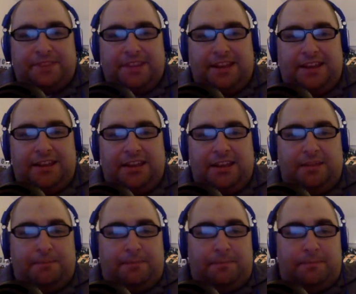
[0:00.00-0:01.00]
And then
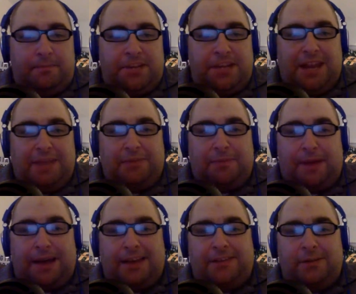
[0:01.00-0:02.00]
James
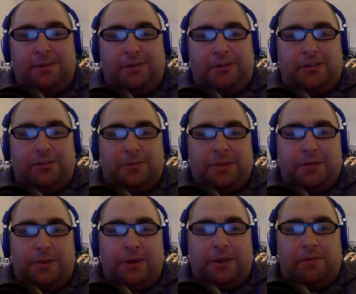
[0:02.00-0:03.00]
Pazos, 3
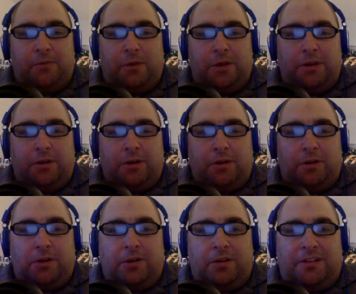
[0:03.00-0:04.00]
runs, 1
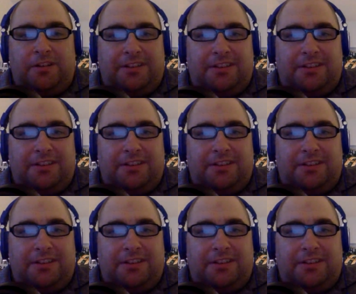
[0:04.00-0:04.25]
earned.